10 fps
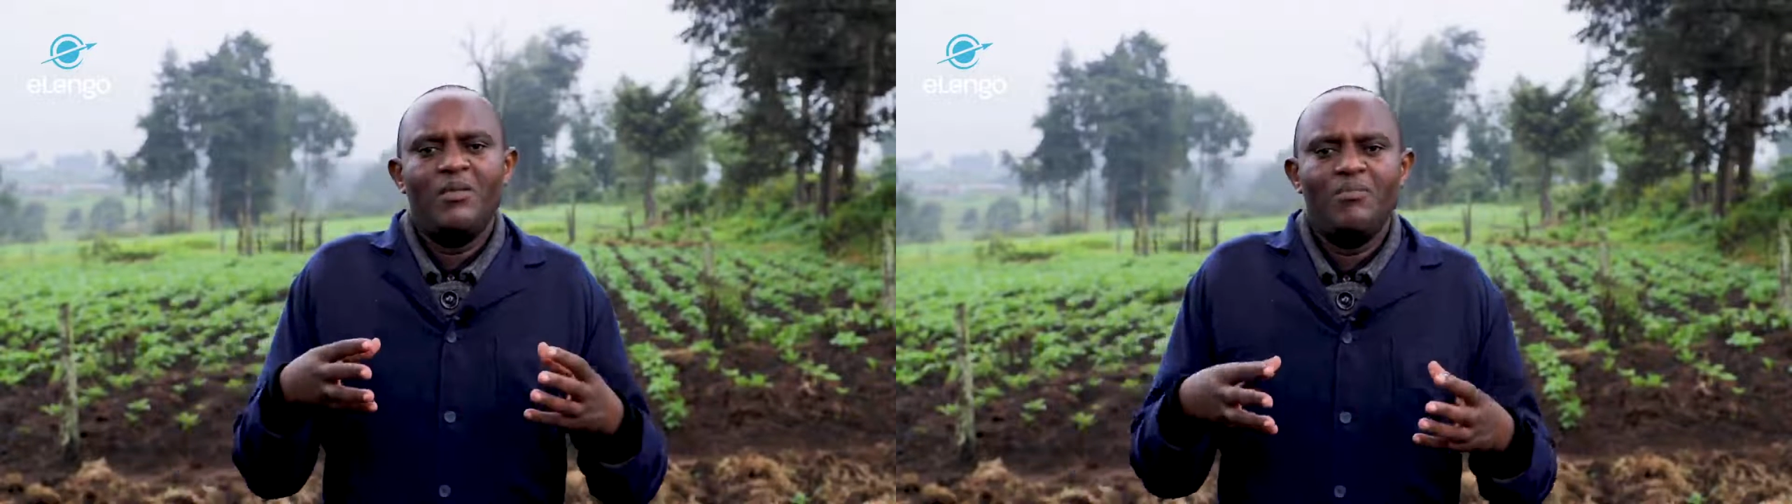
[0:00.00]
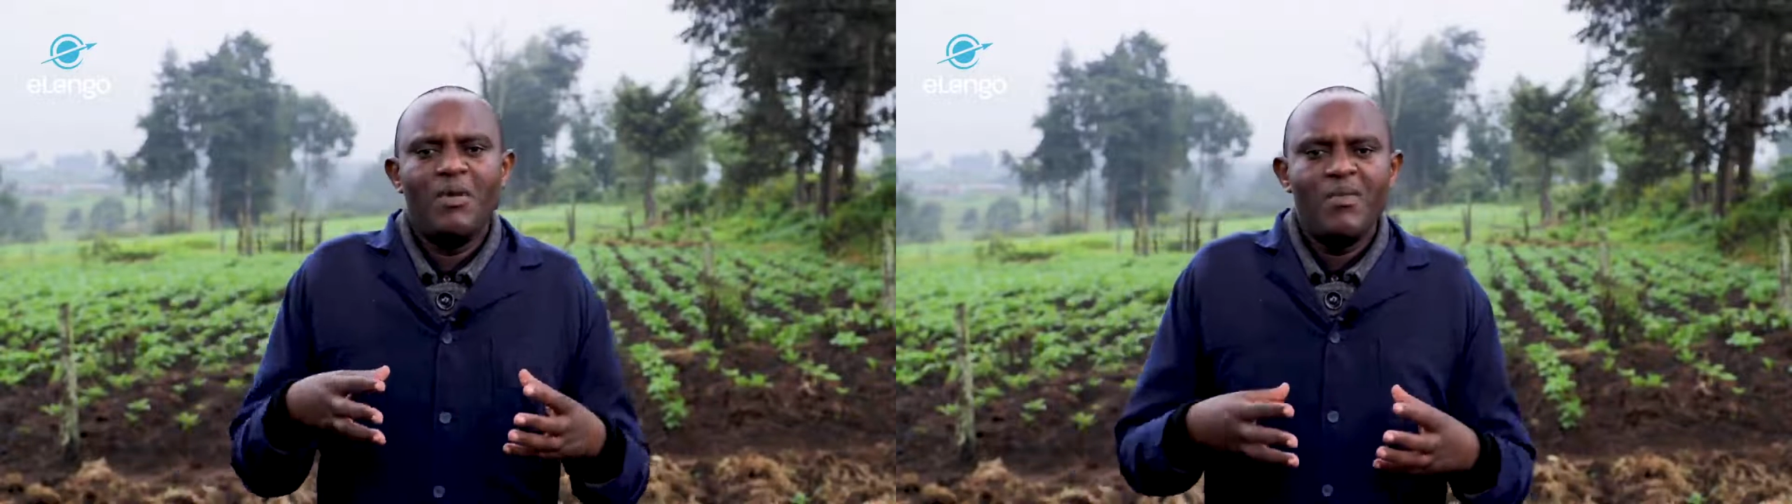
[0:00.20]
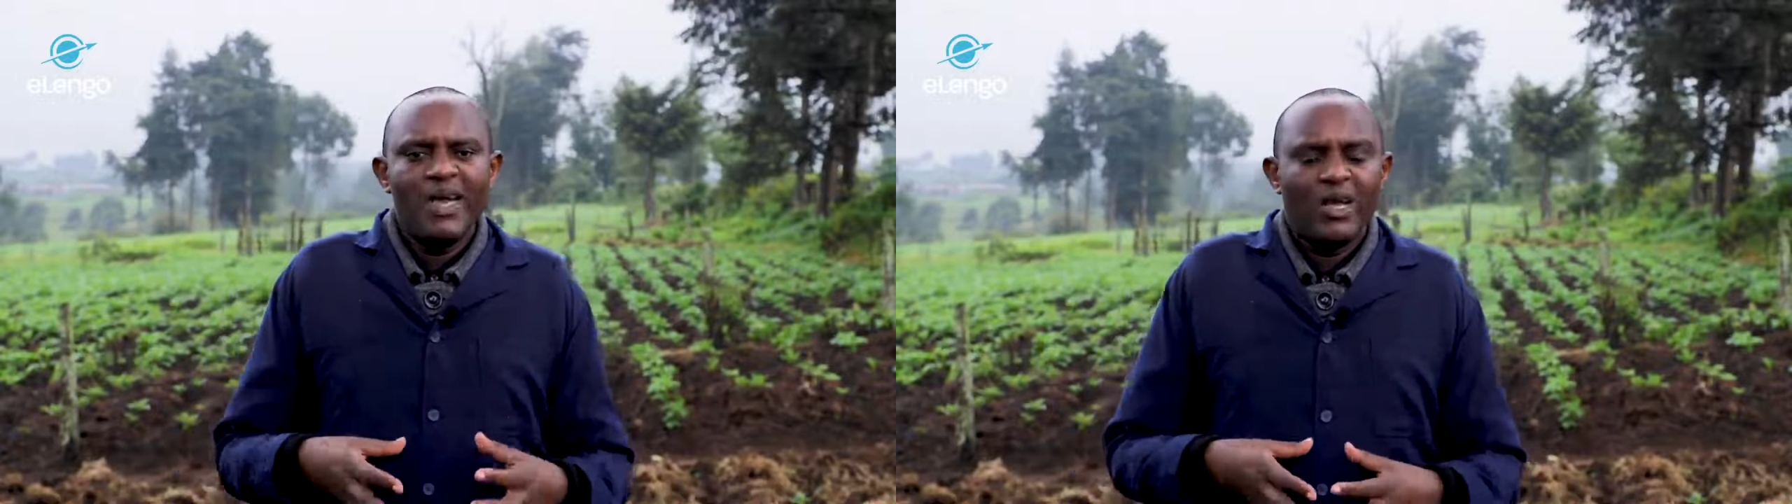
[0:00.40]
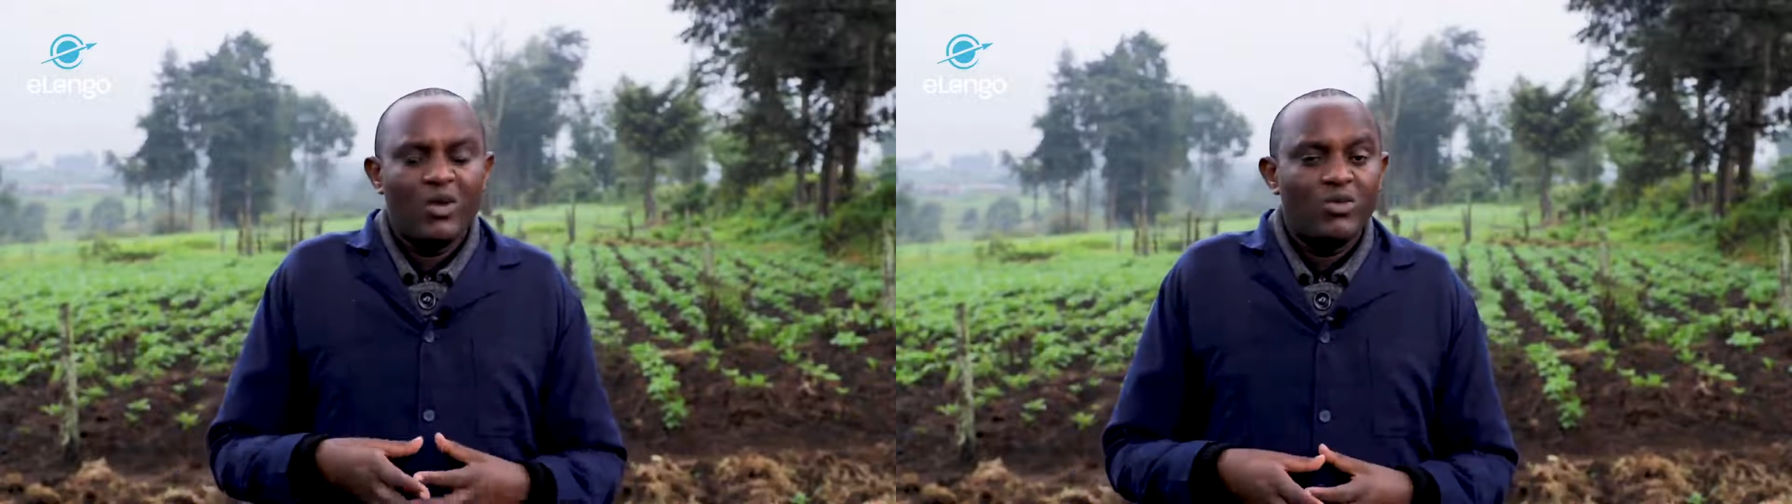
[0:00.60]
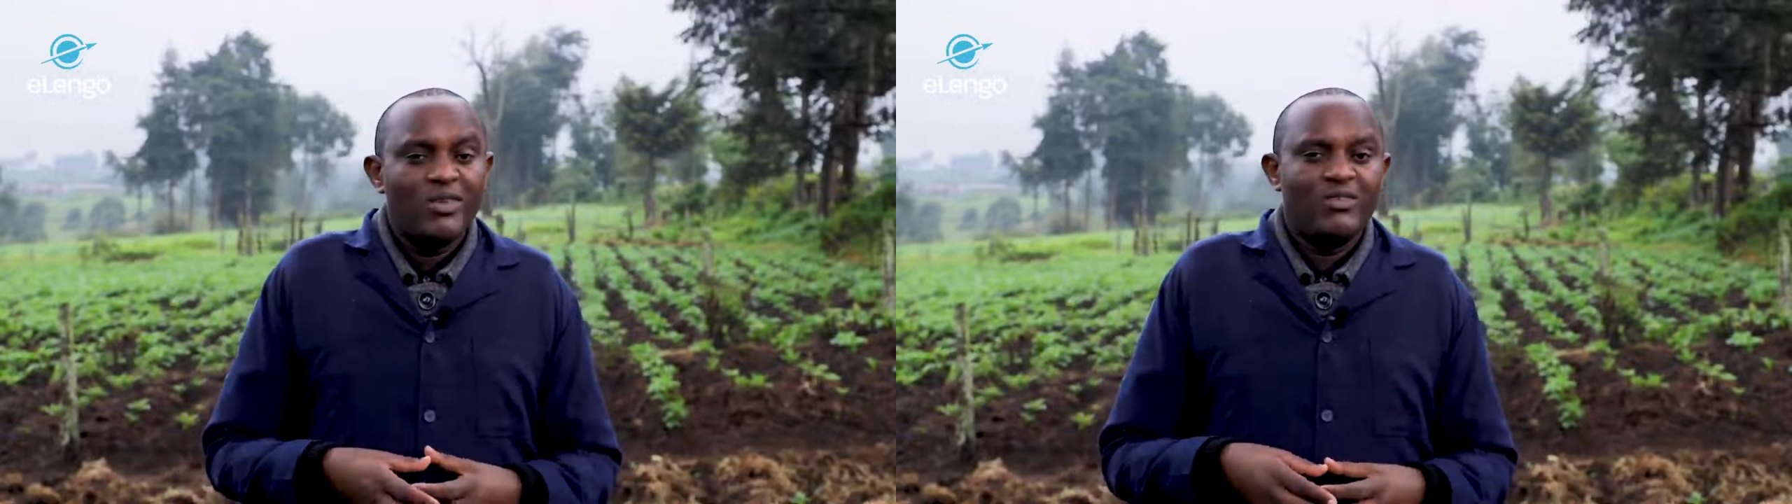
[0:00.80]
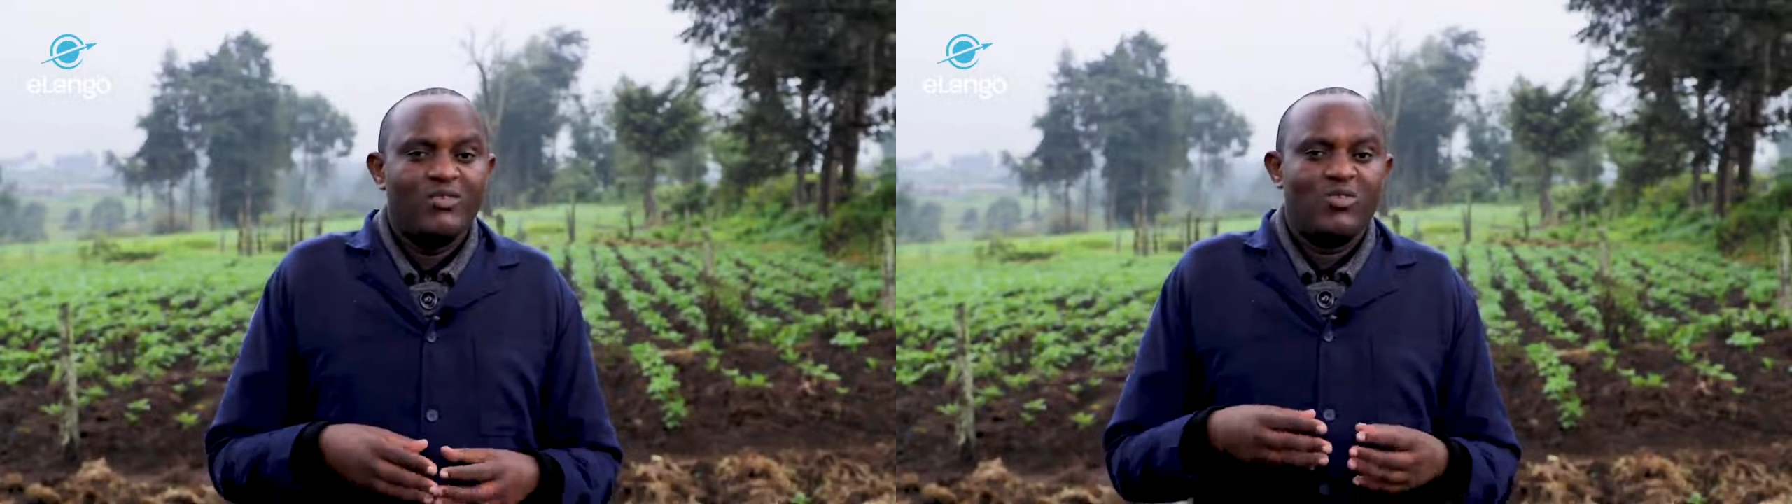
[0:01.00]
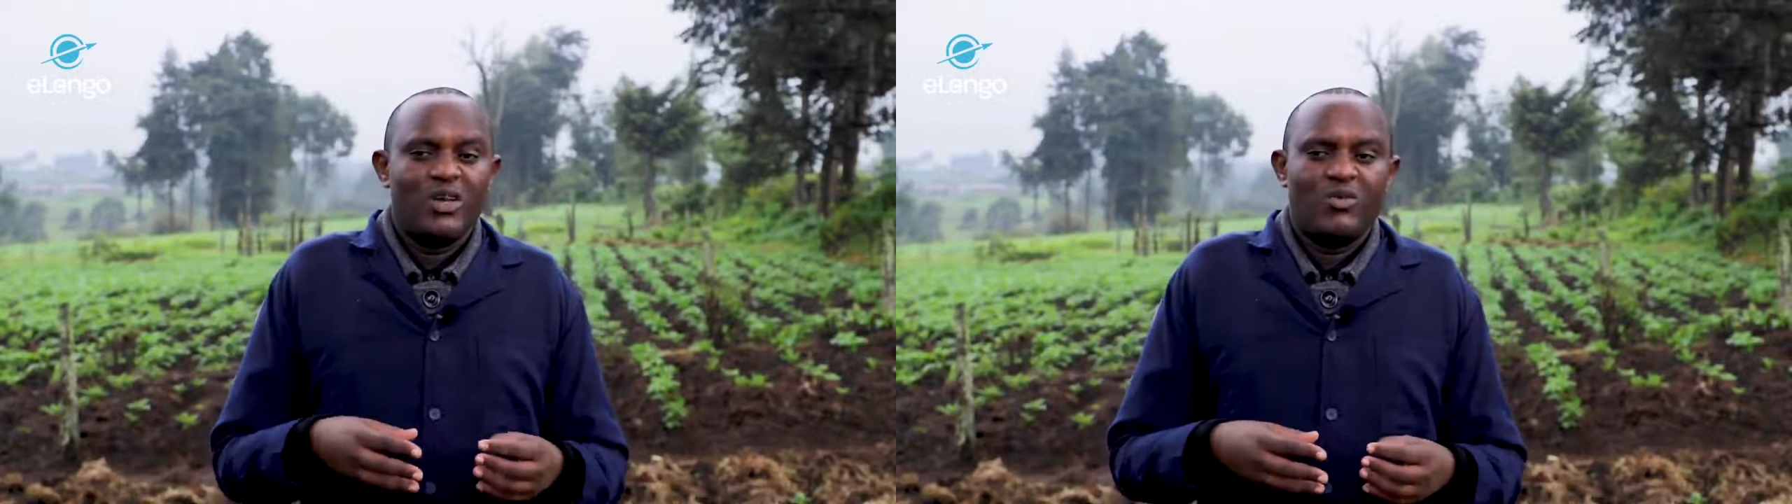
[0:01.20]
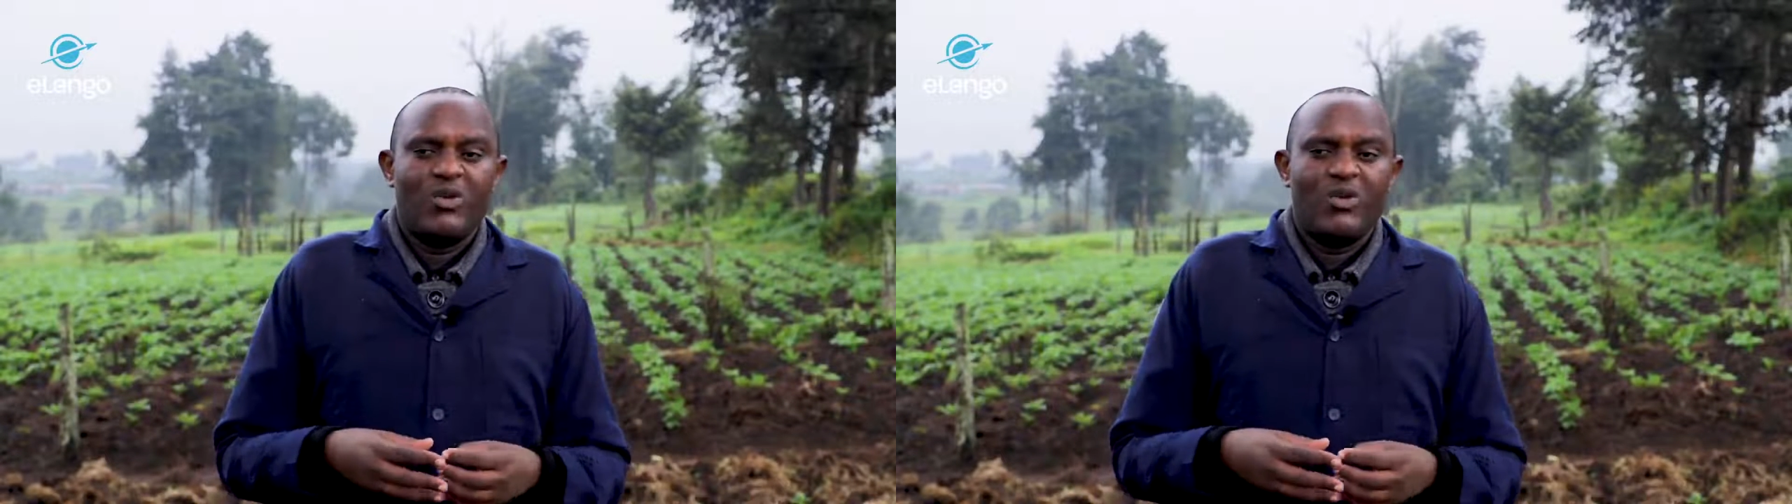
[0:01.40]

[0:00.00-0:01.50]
may make losses so that